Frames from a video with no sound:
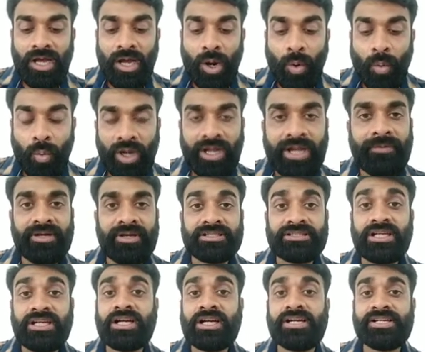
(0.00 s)
whatever
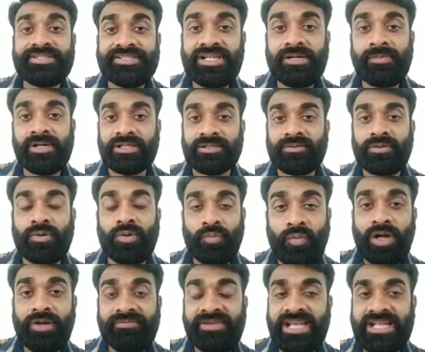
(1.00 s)
the customer,
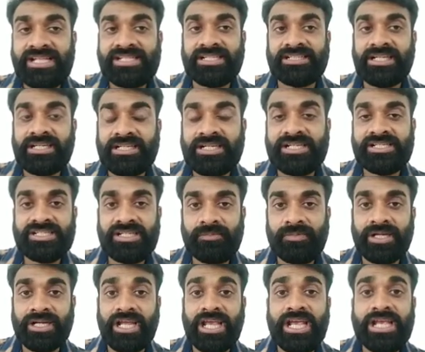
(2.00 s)
what we can say, that
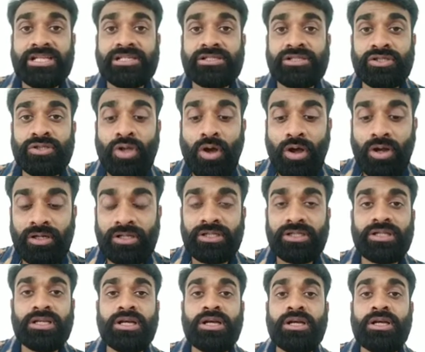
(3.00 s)
customer is
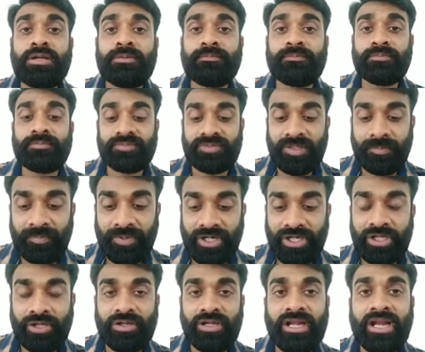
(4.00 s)
not the
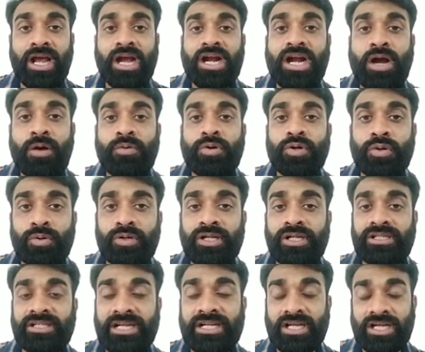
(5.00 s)
particular account holder.
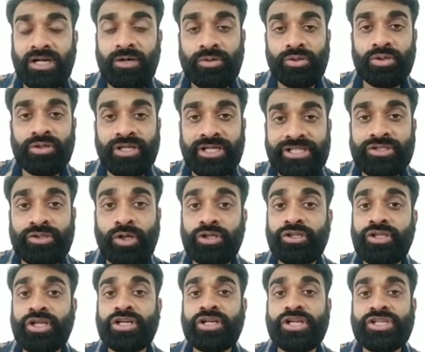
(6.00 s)
That account holder is not
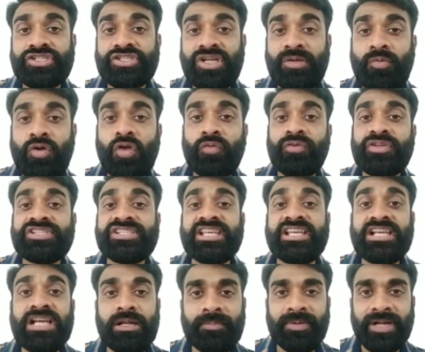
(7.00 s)
the customer of a
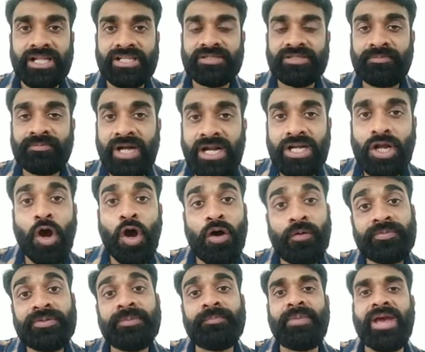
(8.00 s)
single branch, but
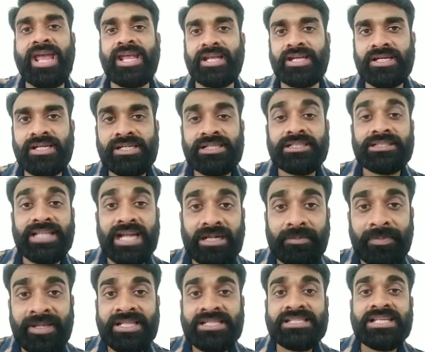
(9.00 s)
of the bank. That
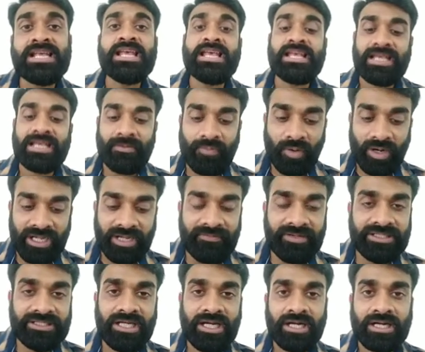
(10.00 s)
means, okay, whatever
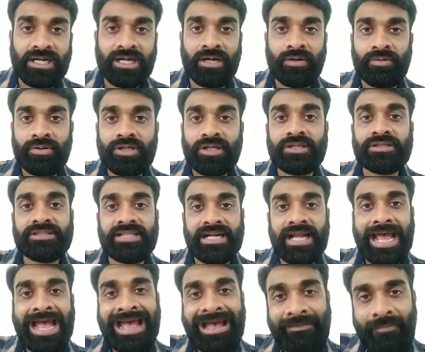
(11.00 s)
the account that
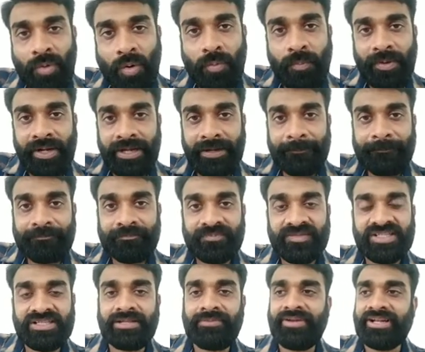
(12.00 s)
I am opening,
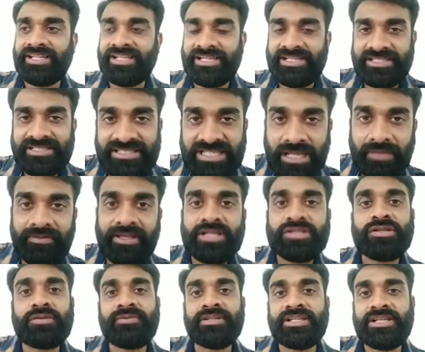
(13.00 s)
whether it is savings
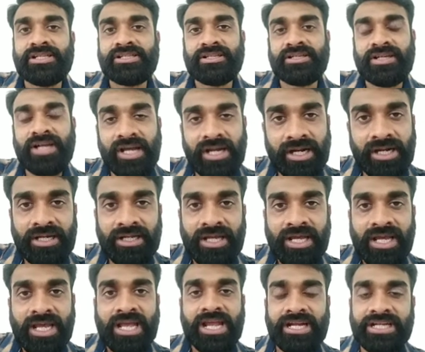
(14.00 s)
or whether it is a current,
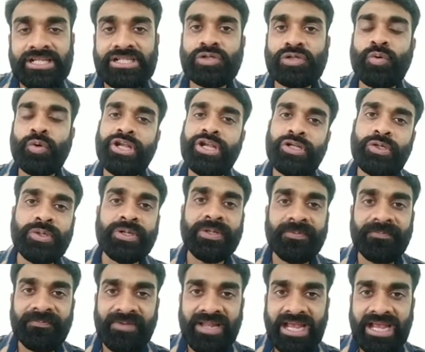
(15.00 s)
it is going to
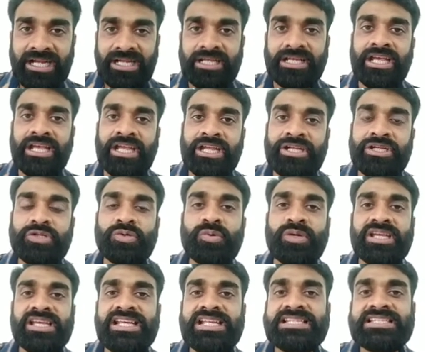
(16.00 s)
reflect into
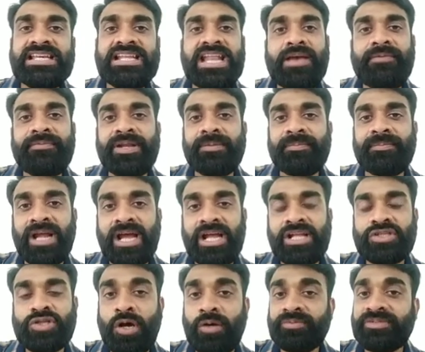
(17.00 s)
each and every
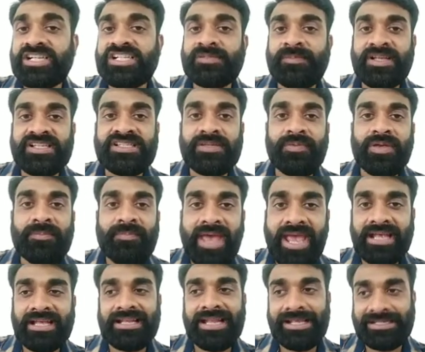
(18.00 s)
branch of that specific
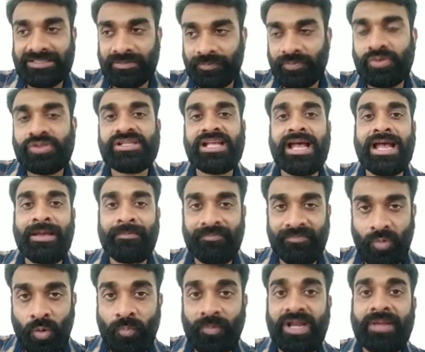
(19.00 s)
bank. Like suppose I'm
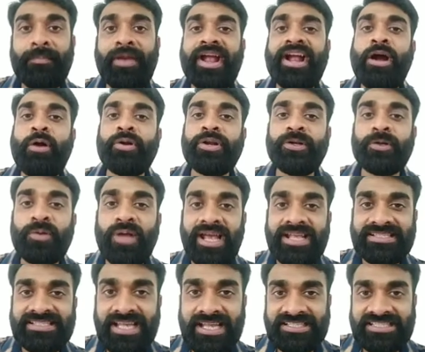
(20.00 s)
opening my account into
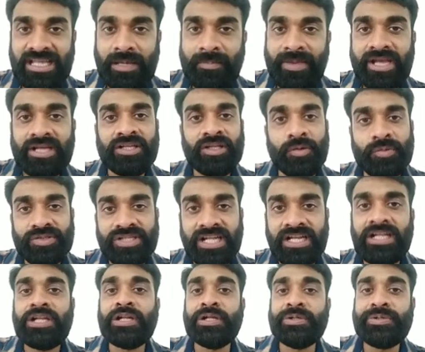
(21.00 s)
ICICI Bank
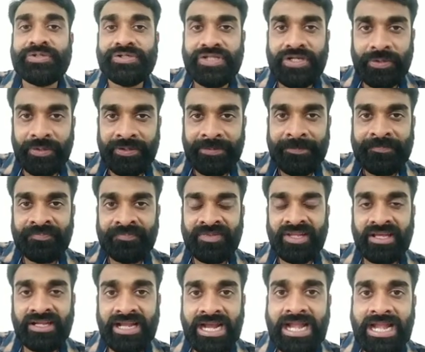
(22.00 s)
Navsari,
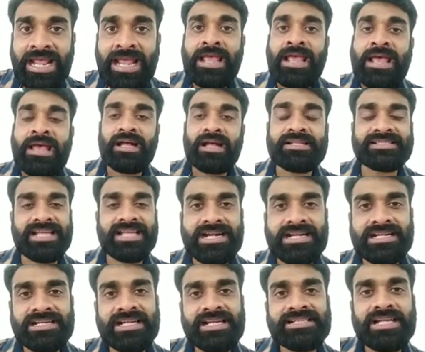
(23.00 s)
Lunsikoi, right? A
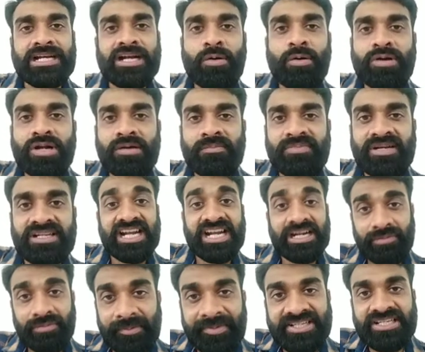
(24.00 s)
centralized account number
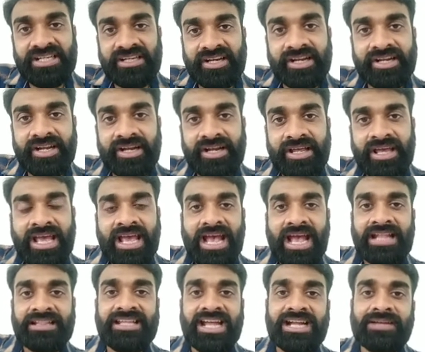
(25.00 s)
will be generated
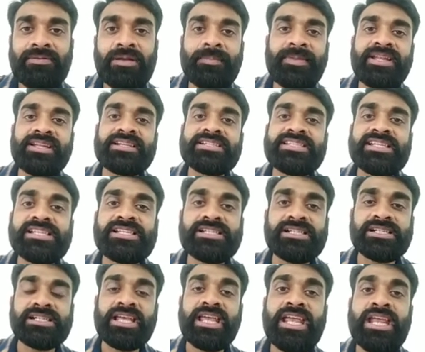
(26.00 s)
and that will be
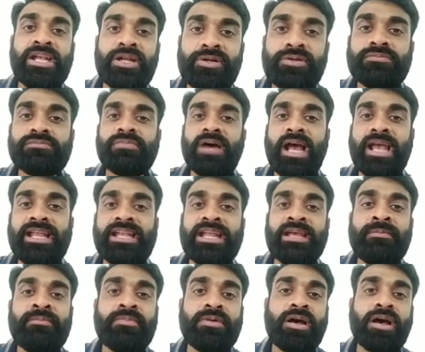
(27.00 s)
registered into my
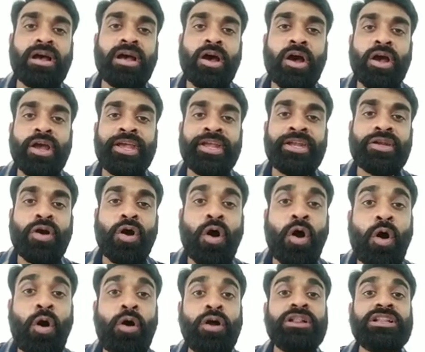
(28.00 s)
name in
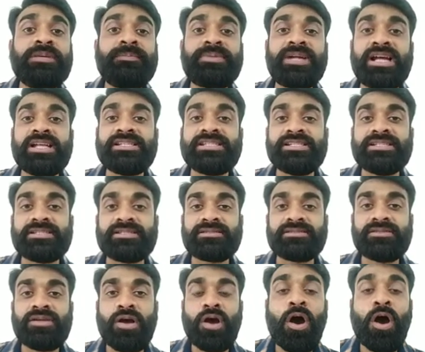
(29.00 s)
all the branches
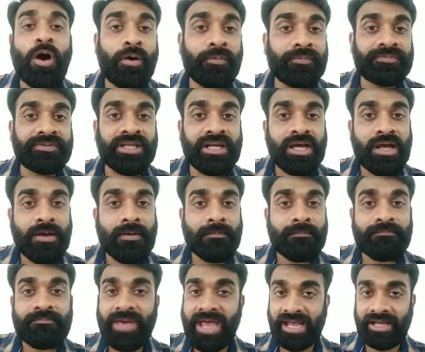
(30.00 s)
of the
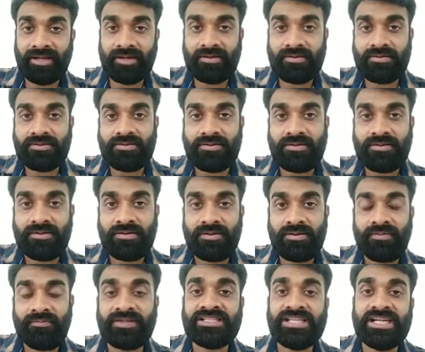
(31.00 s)
bank,
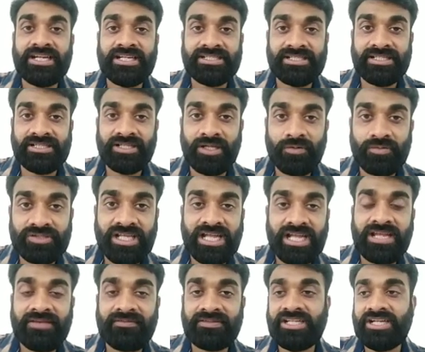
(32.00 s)
whether it is in
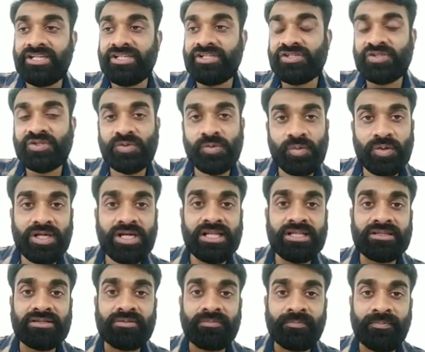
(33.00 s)
Navsari, whether it is Surat,
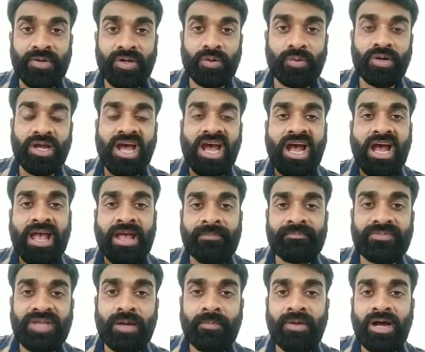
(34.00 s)
Baroda,
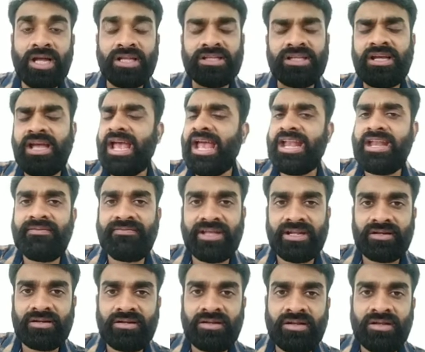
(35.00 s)
Ahmedabad,
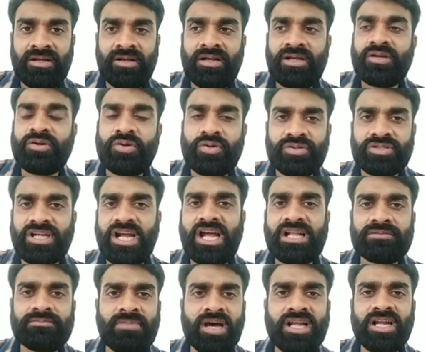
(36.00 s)
anywhere,
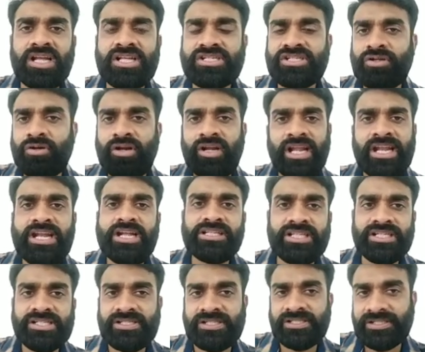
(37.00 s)
Gujarat, Maharashtra or any
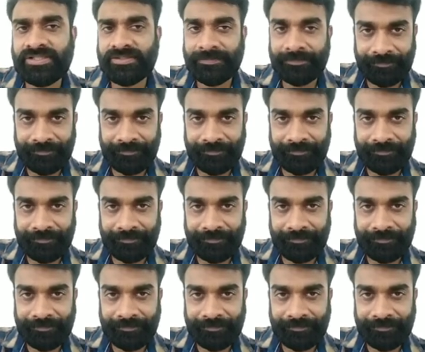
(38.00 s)
other state,